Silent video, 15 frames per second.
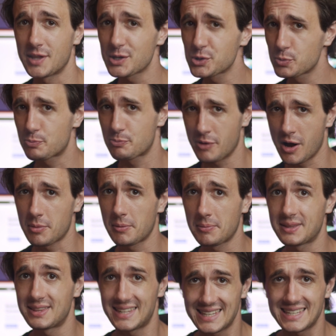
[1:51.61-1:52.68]
that's
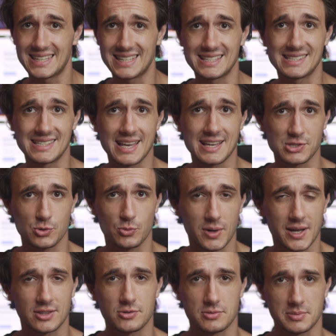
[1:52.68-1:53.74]
probably the easiest
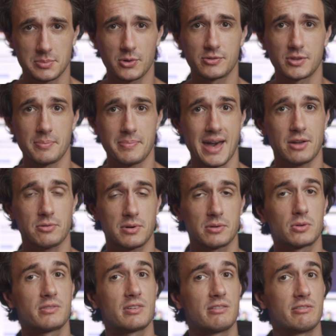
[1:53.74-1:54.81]
way to remove the background
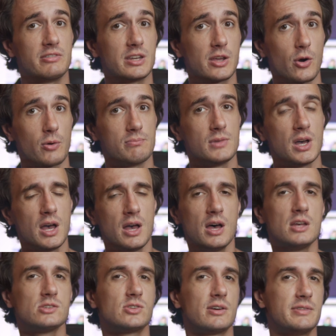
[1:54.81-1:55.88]
of a video.
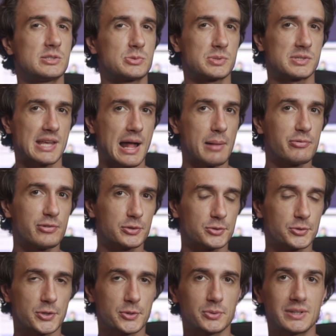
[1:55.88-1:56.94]
So if this was helpful to
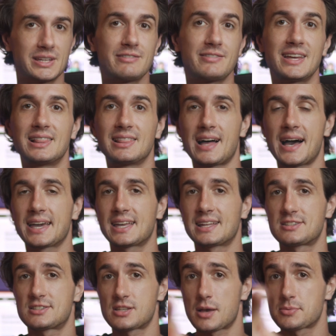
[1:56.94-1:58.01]
you, leave a like
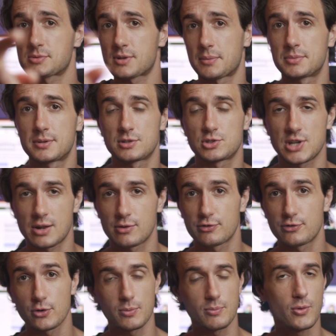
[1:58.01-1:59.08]
and subscribe to the channel
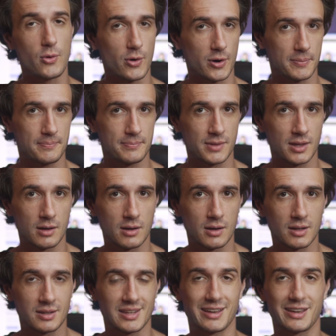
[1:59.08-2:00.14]
for more.
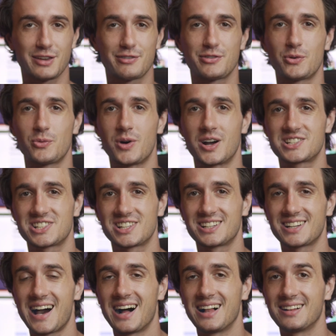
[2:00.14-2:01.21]
Thank you for watching,
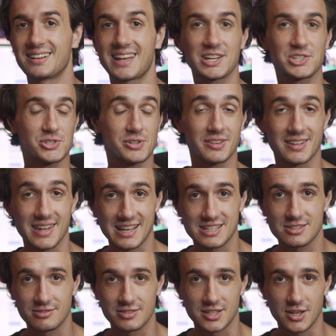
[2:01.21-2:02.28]
I'll catch you in the
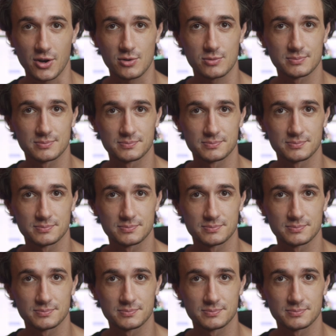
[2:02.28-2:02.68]
next video.